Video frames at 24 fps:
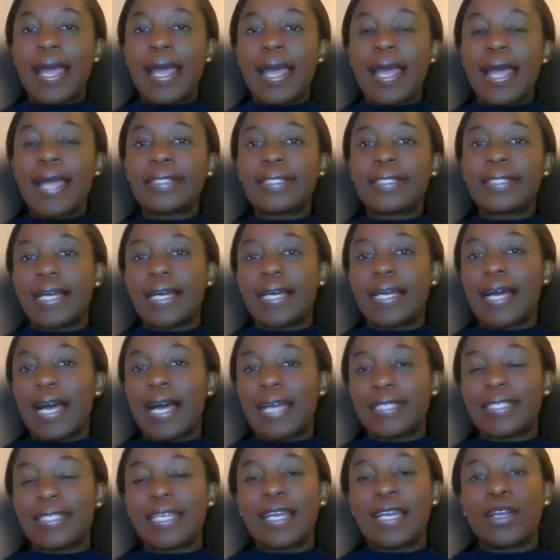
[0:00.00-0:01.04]
And
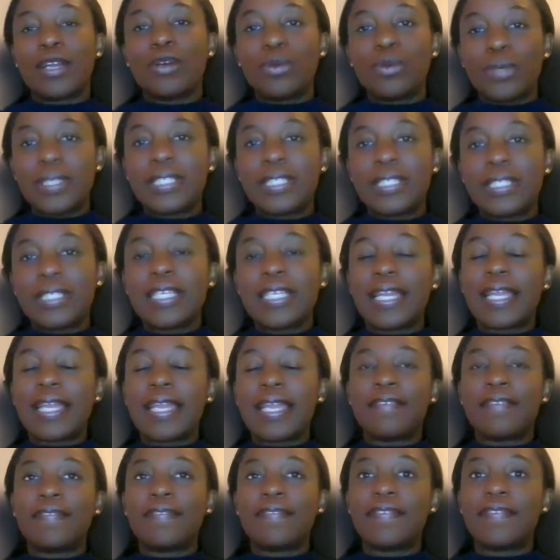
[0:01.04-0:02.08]
as I always say,
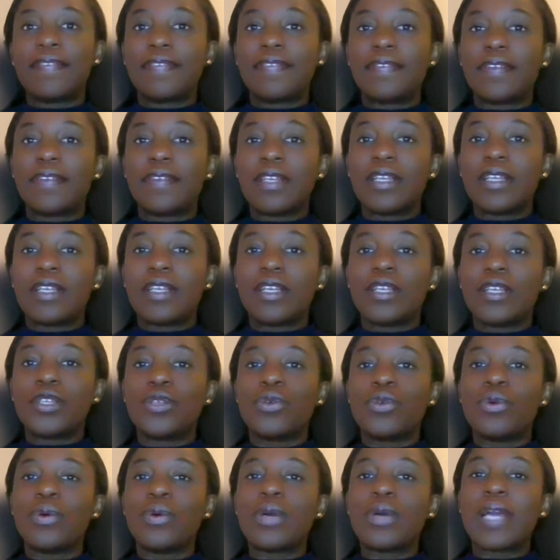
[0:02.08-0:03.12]
if
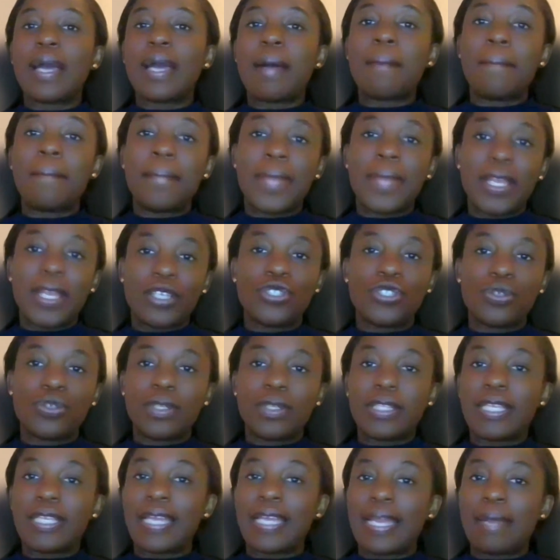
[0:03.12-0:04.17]
you can
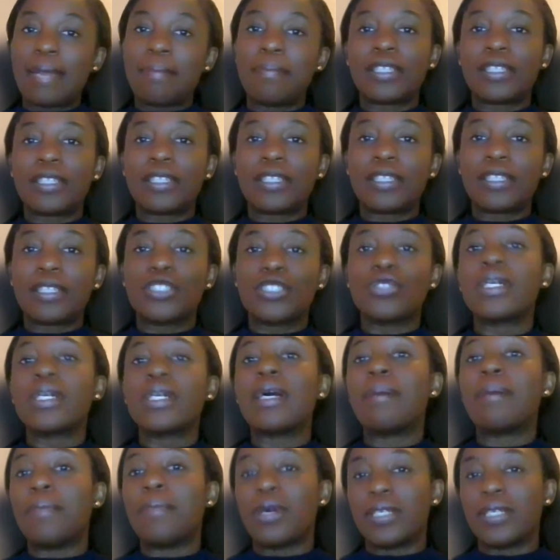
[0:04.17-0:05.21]
measure the impact, you
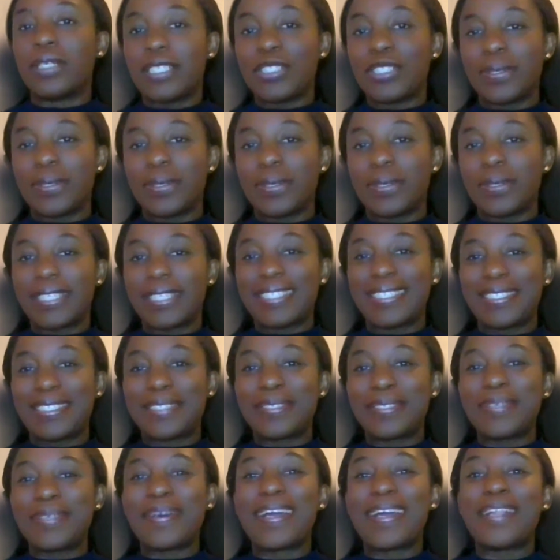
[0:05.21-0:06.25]
can monitor it.
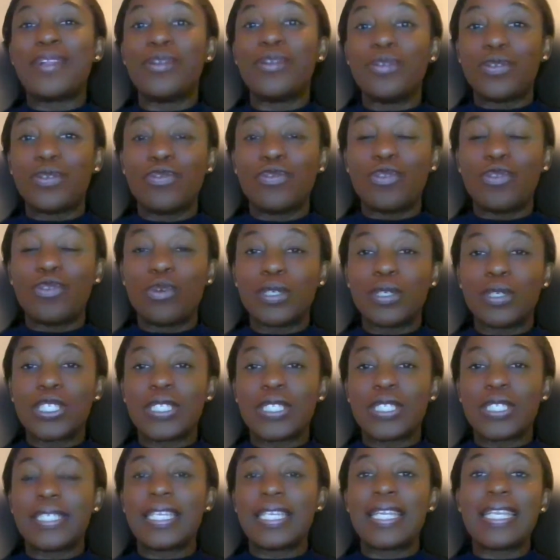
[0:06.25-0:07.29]
So I look forward
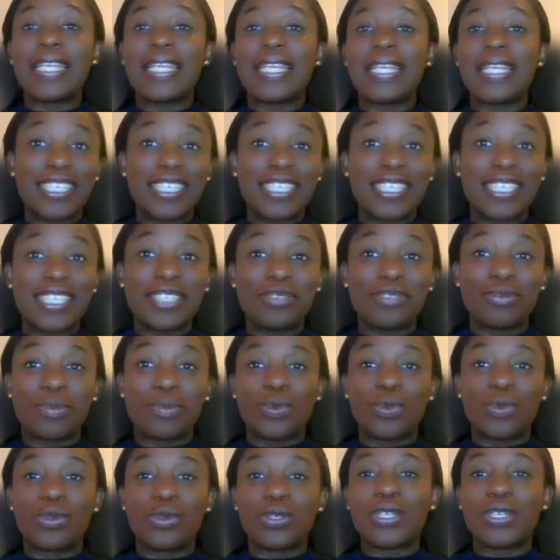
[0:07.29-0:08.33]
to seeing next year's
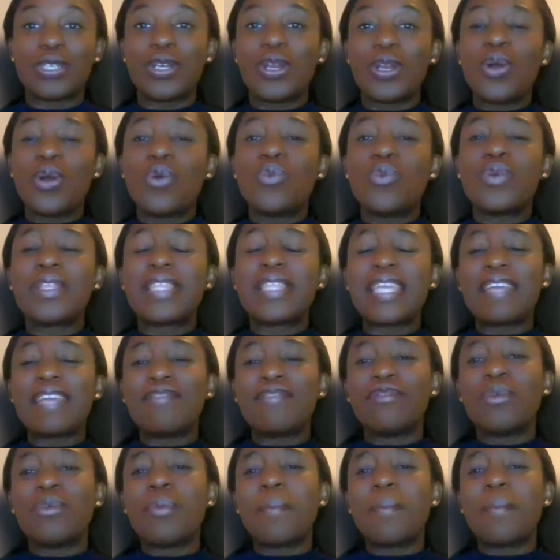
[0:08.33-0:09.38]
report with
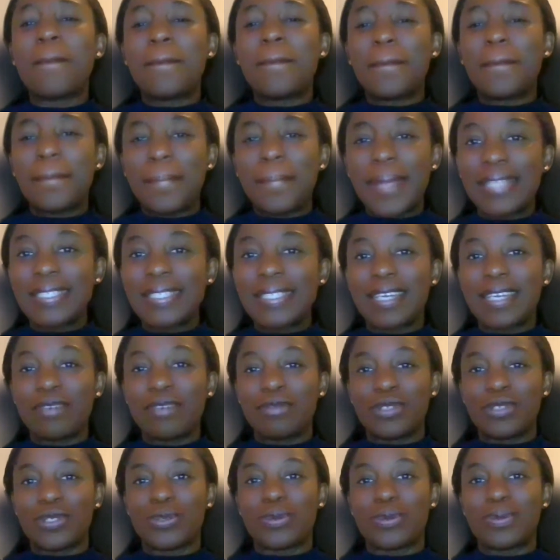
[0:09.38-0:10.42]
even better
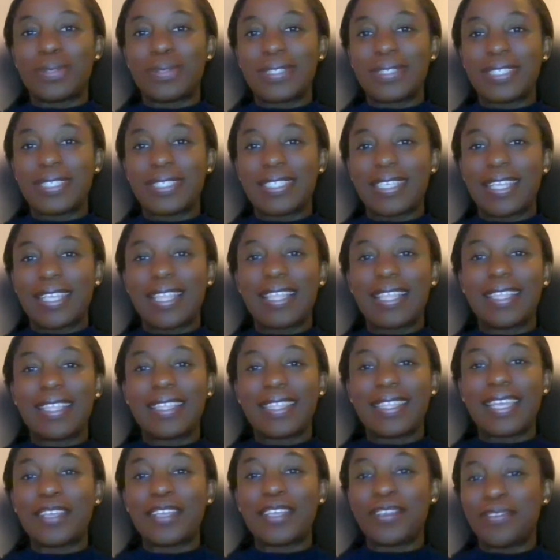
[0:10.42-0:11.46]
results.
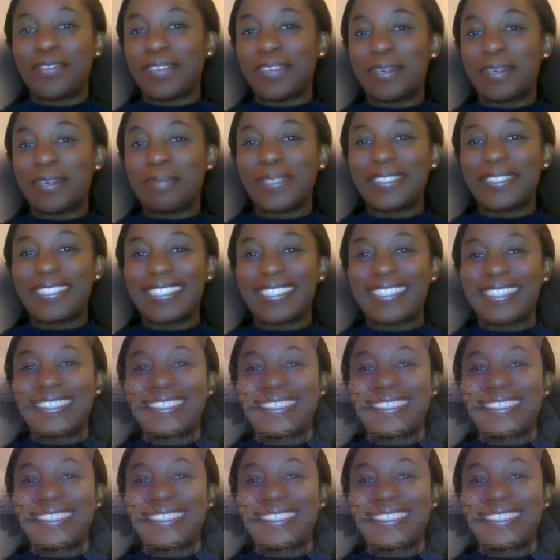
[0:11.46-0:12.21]
Thank you very much.